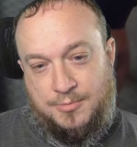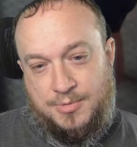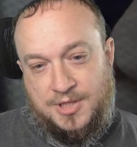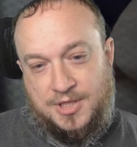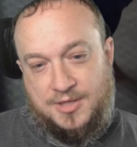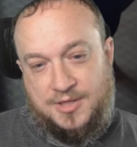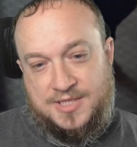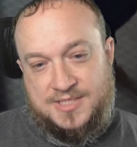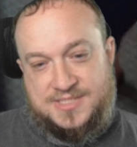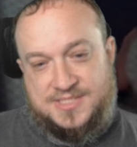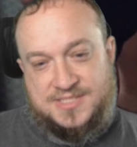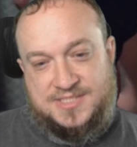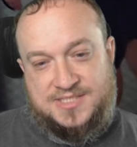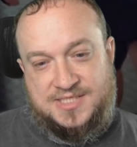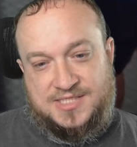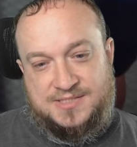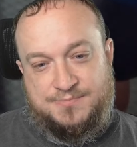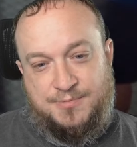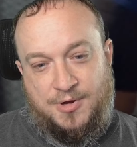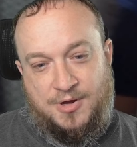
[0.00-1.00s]
look at this
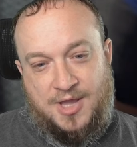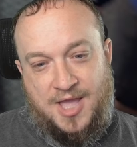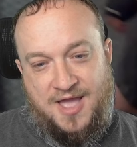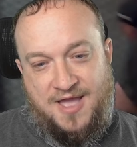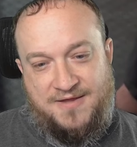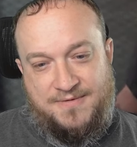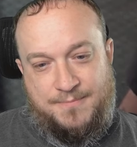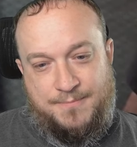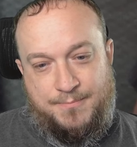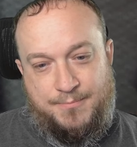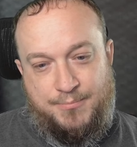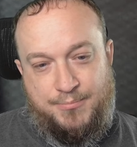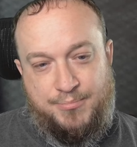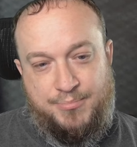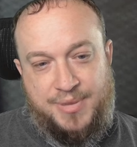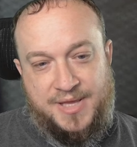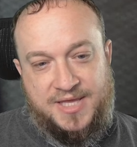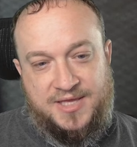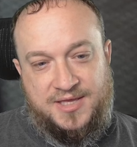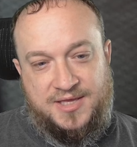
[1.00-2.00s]
6 ball got
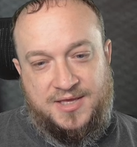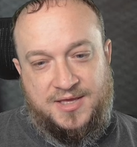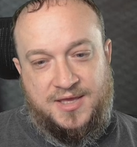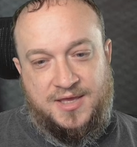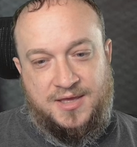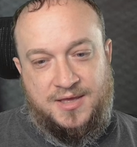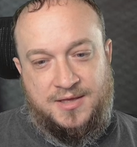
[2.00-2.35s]
big.